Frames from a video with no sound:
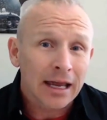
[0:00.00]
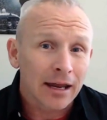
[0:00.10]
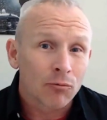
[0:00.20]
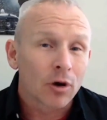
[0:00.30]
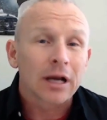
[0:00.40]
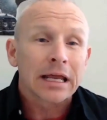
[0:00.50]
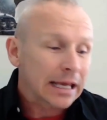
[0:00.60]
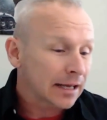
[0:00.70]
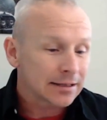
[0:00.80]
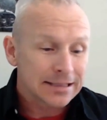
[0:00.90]
And we're going to
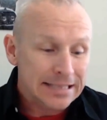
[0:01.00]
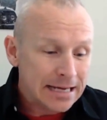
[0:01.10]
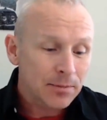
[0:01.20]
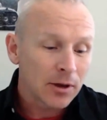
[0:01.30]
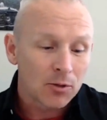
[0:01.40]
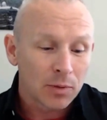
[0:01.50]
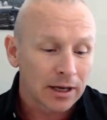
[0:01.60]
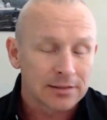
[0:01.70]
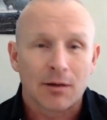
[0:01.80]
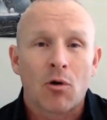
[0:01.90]
get deep here
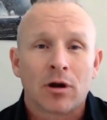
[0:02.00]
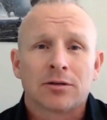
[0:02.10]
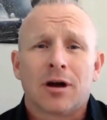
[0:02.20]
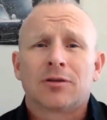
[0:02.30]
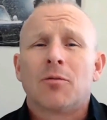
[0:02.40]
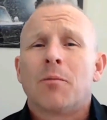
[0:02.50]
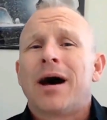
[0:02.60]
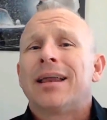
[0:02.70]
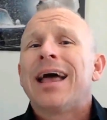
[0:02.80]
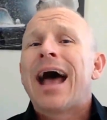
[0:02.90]
because I want to talk to him
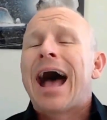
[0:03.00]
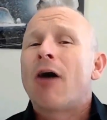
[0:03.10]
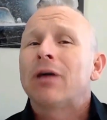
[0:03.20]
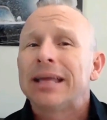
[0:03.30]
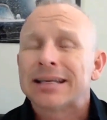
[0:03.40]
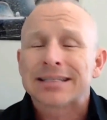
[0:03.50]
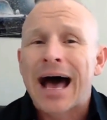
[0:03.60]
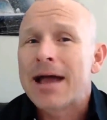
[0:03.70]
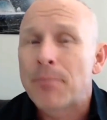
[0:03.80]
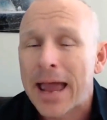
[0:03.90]
about how he gets
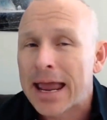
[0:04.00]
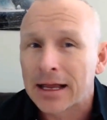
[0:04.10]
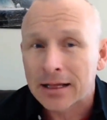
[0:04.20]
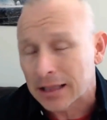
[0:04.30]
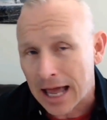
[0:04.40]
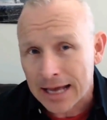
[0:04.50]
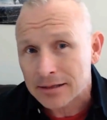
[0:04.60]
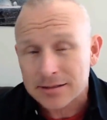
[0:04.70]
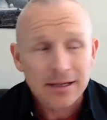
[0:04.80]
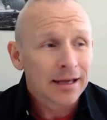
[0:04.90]
high-paying
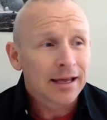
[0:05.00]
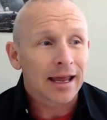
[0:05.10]
clients